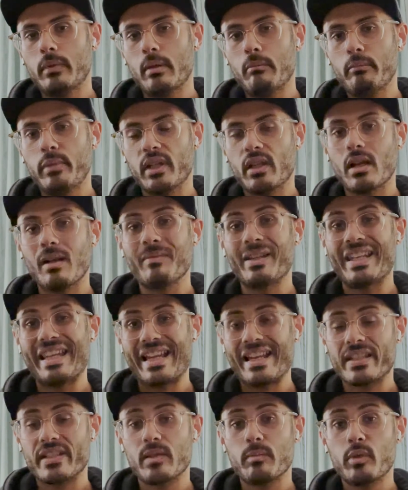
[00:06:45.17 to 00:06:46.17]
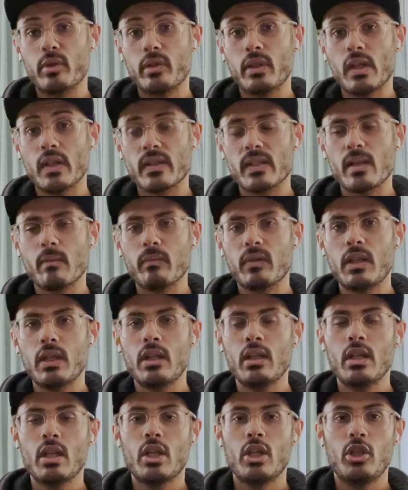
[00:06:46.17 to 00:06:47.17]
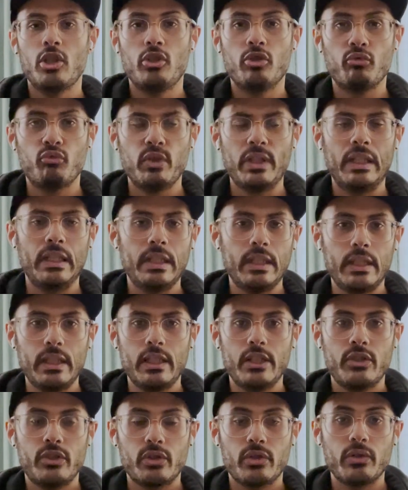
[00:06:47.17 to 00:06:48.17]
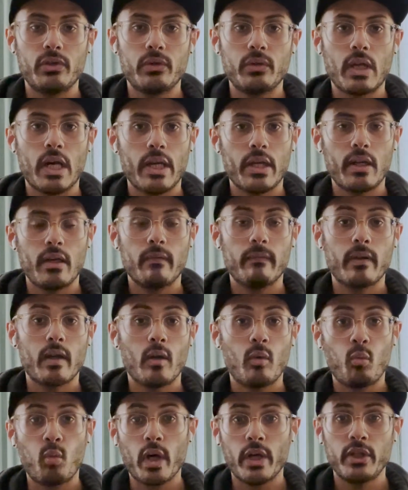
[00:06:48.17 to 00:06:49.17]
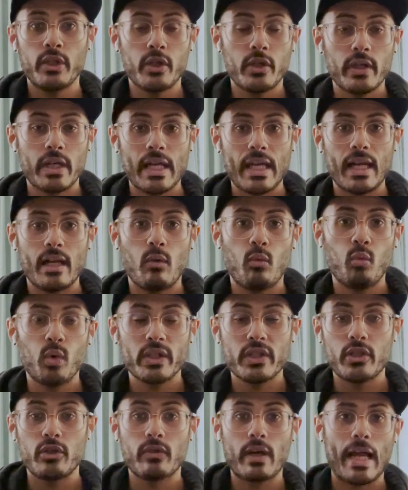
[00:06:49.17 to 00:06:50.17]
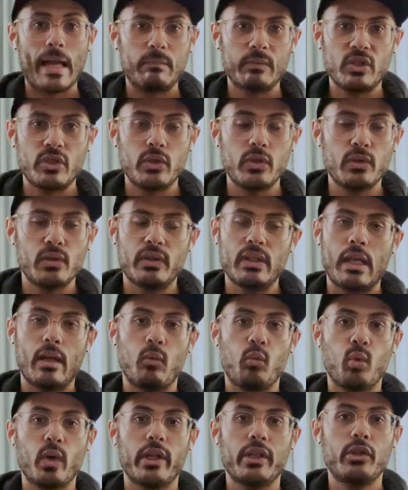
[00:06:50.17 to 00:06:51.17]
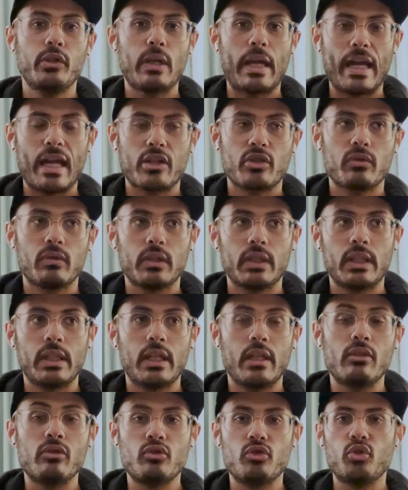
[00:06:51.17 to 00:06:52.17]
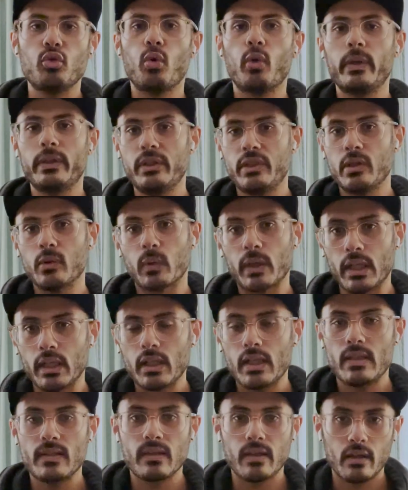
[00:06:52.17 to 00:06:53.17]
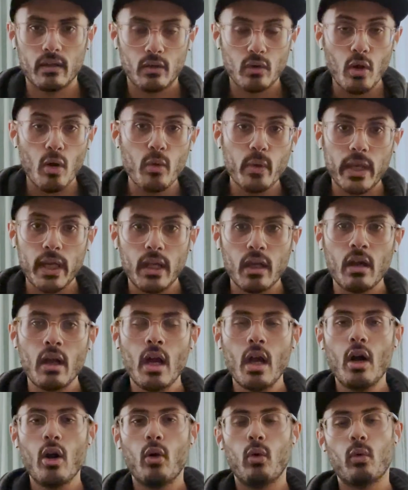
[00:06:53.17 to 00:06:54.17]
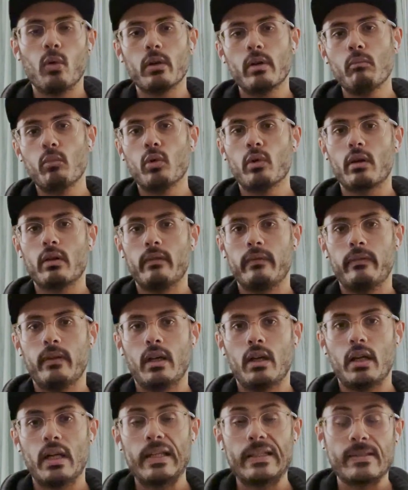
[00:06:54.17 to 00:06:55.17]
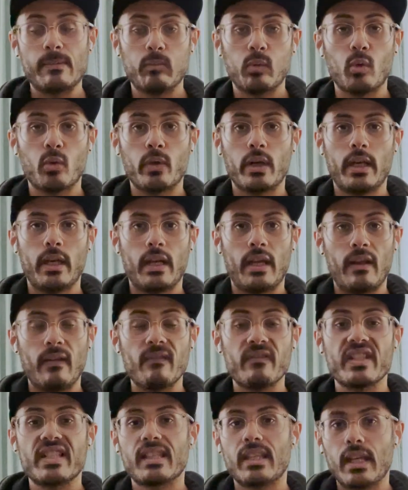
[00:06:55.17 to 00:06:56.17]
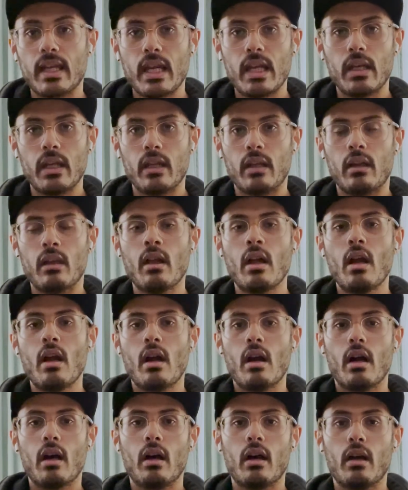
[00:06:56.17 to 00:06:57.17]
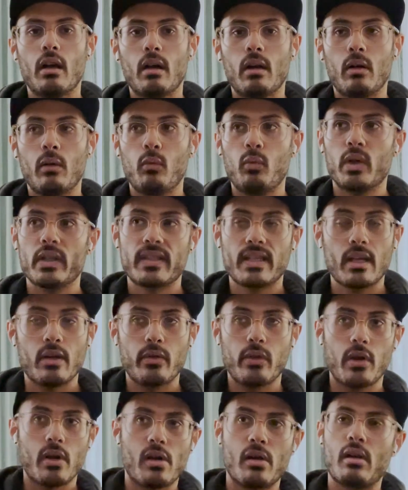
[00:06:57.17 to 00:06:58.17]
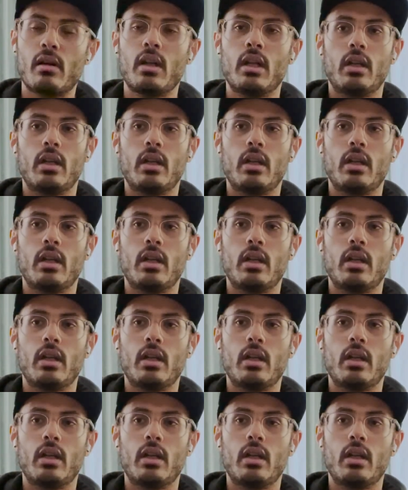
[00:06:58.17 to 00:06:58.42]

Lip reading: become an expert at something, you really need to identify what you're good at, what's your aptitude, and what you actually enjoy doing. Is it coding or more of exploring and investigating what's out there,